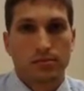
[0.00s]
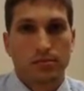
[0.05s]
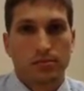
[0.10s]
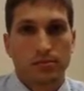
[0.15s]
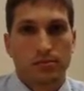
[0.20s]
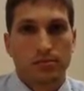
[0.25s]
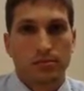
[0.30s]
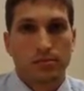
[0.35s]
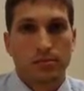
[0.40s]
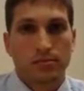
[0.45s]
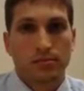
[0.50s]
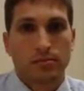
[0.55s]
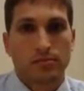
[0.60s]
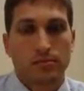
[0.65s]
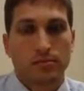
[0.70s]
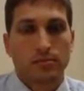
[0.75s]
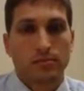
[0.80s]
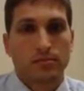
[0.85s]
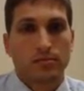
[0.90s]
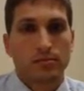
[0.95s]

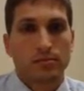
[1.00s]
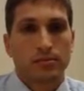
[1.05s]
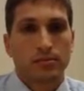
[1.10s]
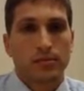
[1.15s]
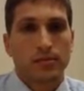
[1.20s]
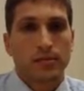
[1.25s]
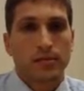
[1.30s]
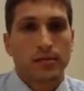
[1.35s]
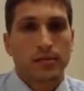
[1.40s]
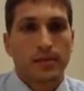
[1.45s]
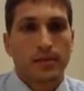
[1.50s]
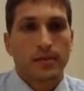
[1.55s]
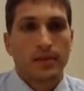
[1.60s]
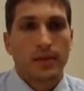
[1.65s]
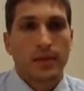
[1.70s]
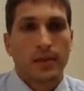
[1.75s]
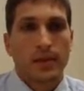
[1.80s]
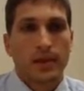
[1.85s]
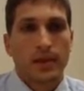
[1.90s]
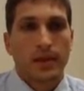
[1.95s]

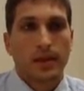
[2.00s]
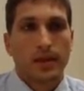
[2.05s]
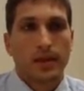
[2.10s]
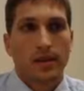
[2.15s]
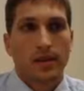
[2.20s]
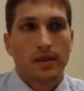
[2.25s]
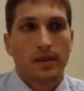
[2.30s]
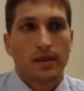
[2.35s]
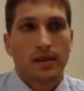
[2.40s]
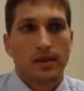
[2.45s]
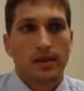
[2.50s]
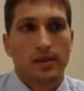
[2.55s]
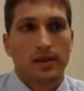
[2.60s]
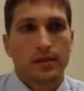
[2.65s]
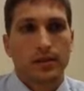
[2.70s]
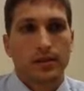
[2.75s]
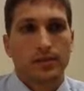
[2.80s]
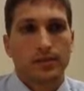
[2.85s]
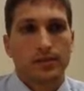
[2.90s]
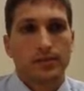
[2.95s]

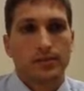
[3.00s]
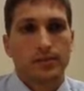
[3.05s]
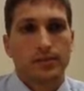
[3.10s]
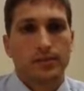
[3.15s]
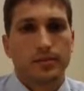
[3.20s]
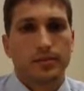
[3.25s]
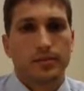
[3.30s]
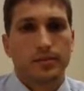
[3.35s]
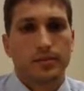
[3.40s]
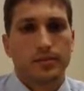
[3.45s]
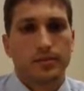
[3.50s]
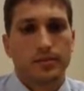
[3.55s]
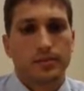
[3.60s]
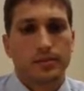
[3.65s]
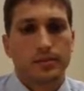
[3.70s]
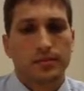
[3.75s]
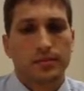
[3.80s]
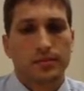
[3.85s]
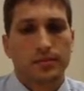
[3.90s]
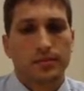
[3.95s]

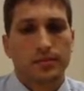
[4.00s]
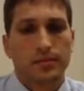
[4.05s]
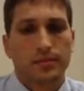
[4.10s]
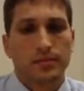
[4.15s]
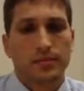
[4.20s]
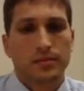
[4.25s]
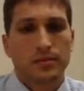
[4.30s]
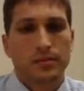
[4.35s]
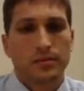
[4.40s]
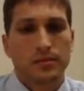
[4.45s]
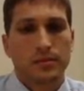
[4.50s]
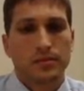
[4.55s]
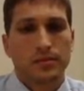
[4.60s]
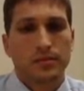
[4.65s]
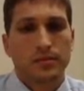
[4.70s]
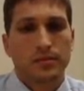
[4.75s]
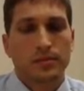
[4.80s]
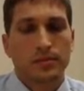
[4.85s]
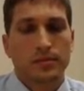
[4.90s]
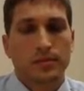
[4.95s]

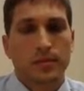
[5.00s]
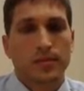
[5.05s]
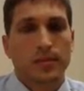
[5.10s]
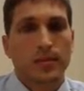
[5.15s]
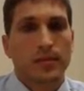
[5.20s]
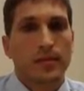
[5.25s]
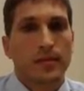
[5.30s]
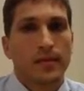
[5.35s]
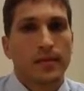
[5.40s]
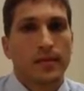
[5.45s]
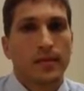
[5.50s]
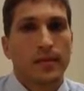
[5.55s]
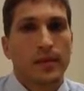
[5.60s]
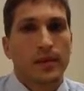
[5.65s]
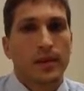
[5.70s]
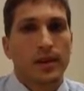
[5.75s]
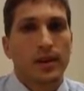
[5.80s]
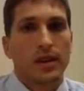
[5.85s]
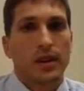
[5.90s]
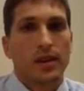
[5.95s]

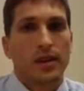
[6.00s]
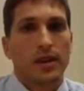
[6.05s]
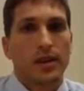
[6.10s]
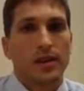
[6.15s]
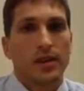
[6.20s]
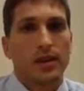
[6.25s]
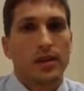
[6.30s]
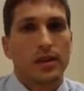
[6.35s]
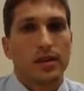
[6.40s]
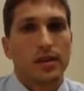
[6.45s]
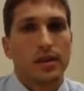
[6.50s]
No one is speaking in this clip.